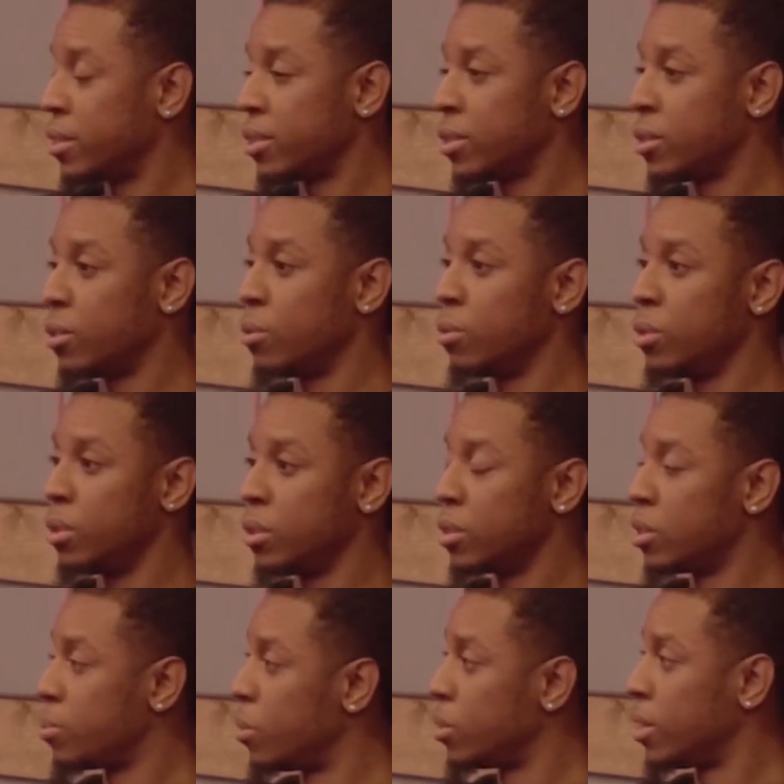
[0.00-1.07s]
So we
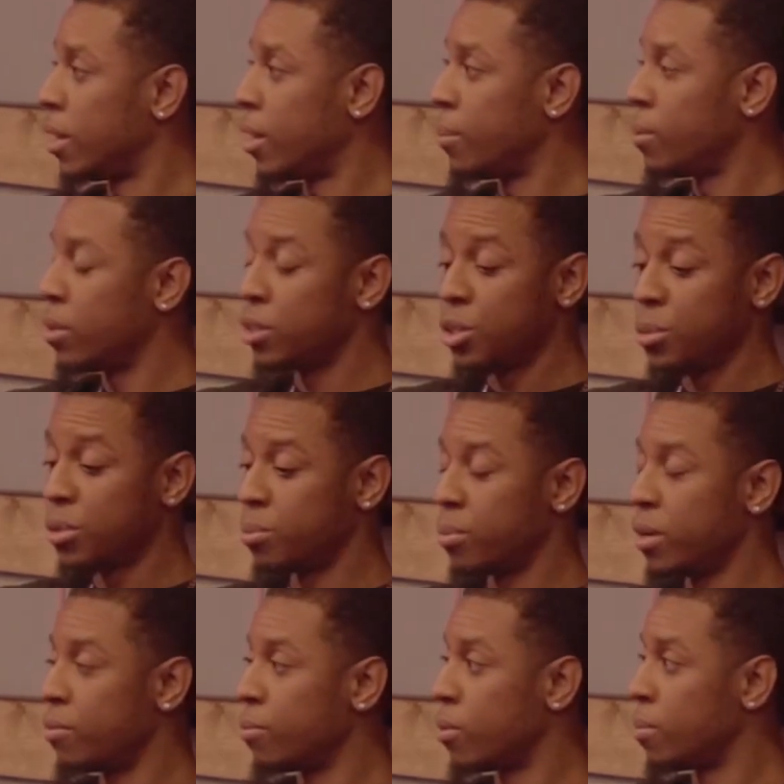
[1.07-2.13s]
spoke to the ambulance. She wasn't
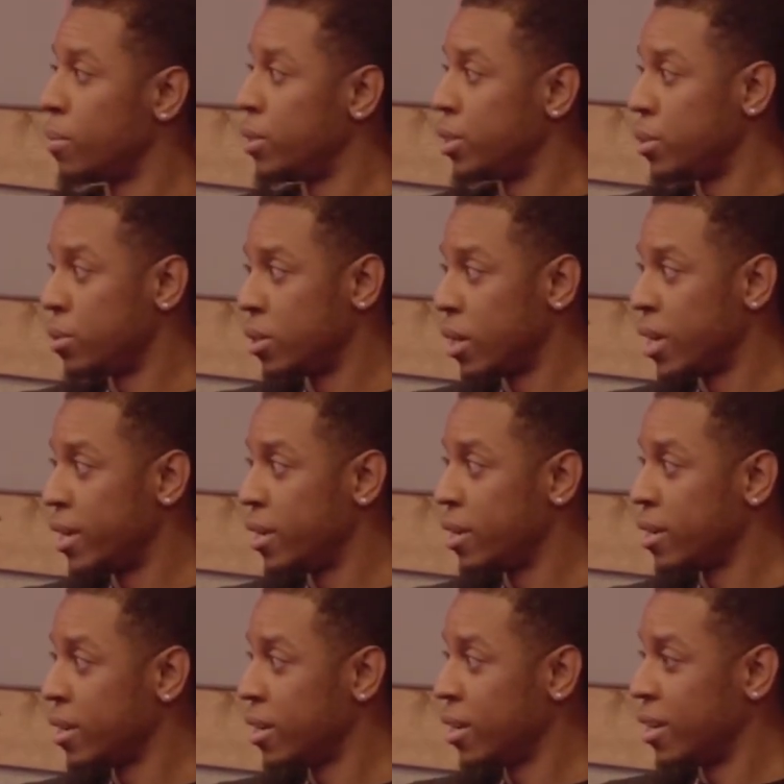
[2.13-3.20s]
breathing properly. She was lying
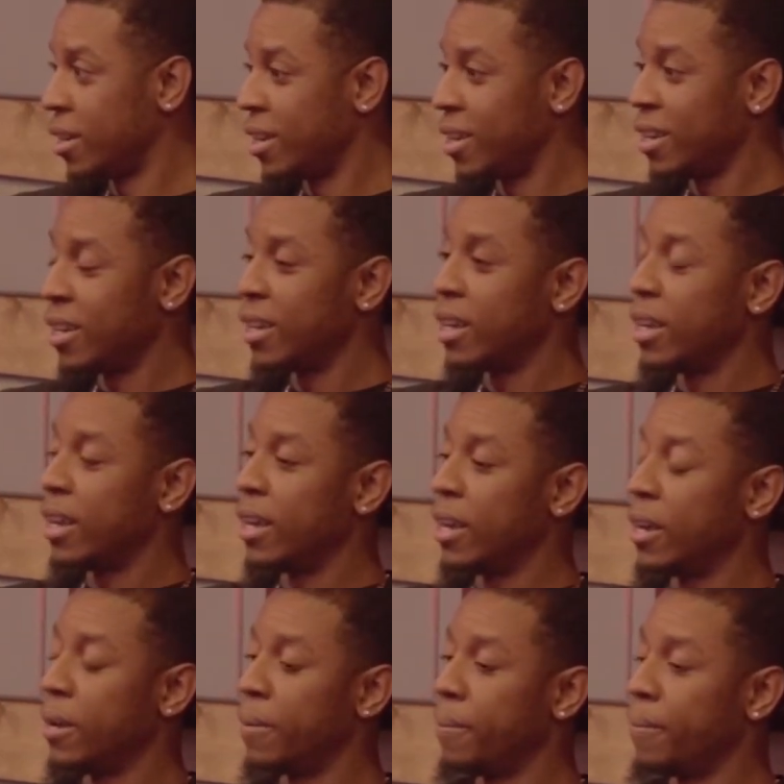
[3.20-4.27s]
there.
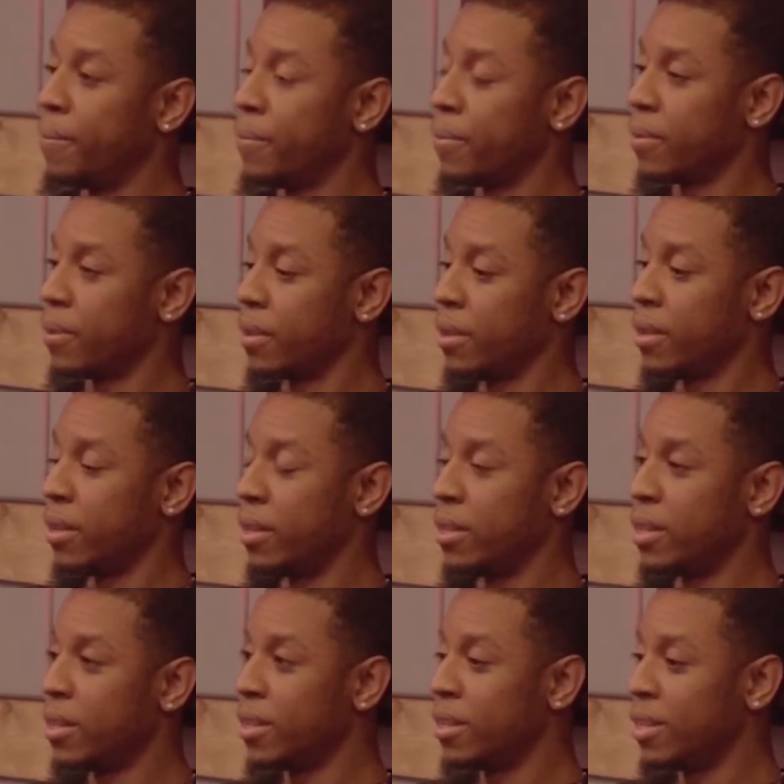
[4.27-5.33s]
And
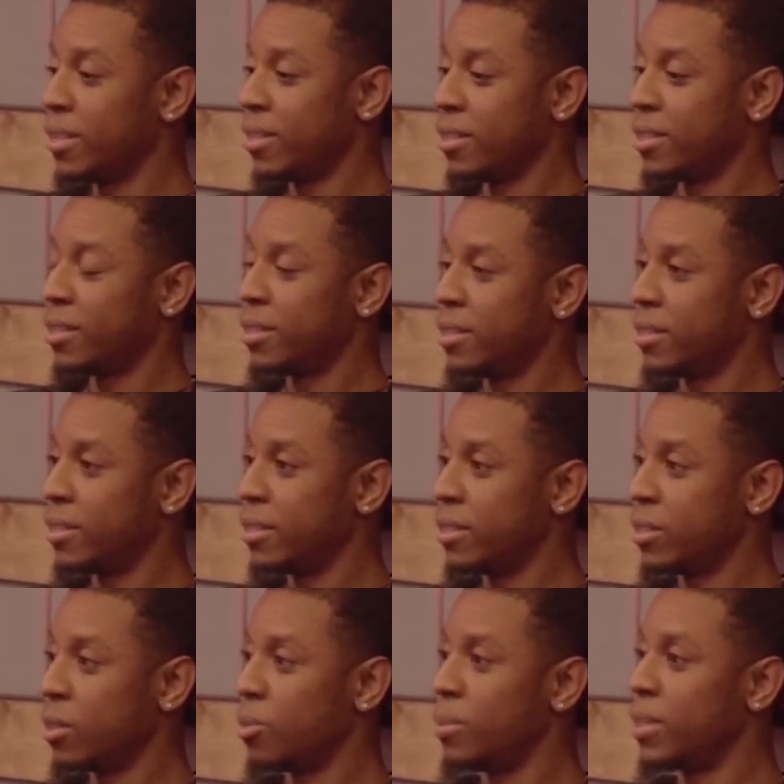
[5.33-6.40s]
yeah, they
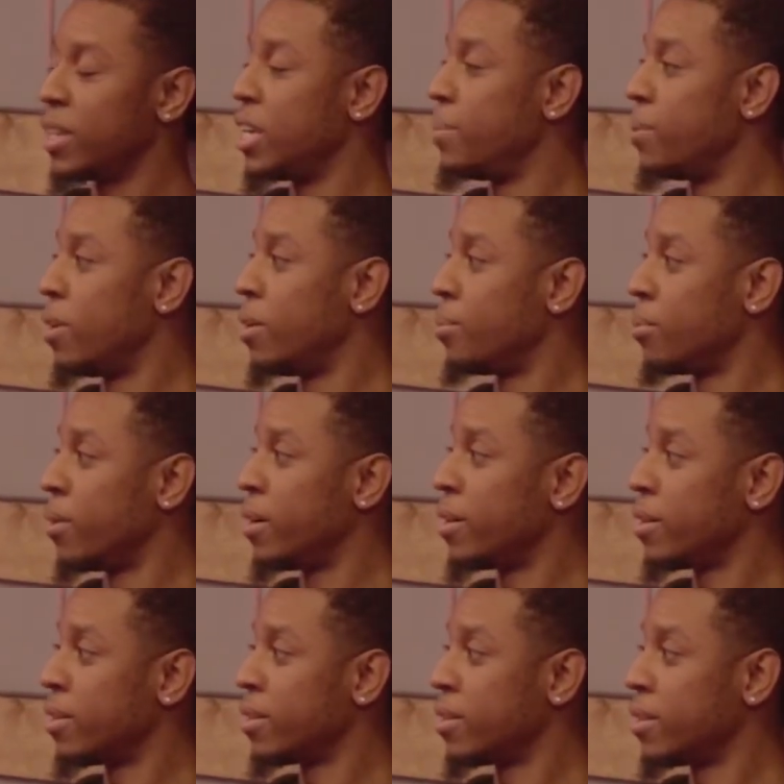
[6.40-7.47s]
told me to keep her upright.
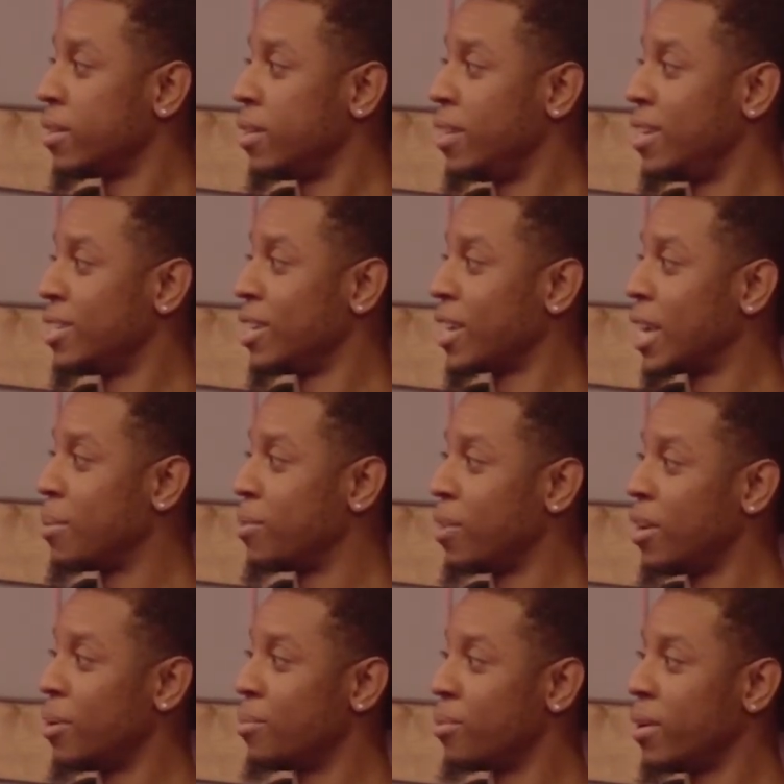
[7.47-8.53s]
And as I kept her
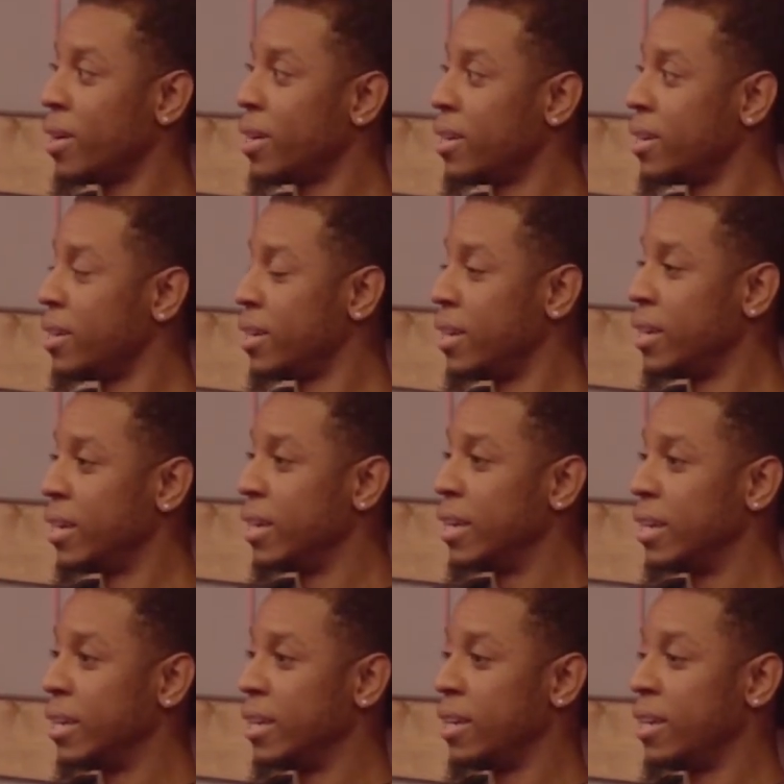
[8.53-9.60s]
upright,
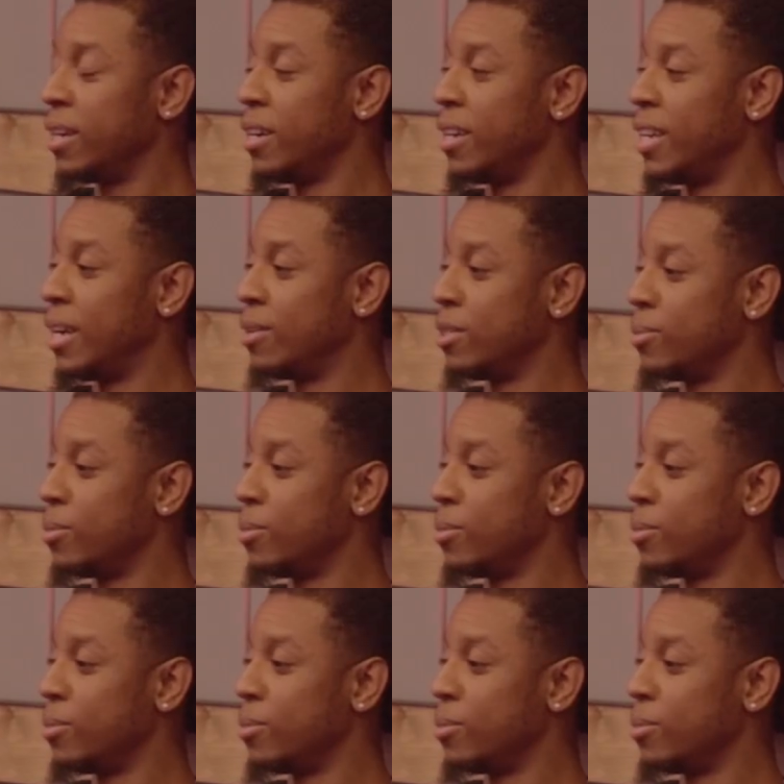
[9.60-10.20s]
that was the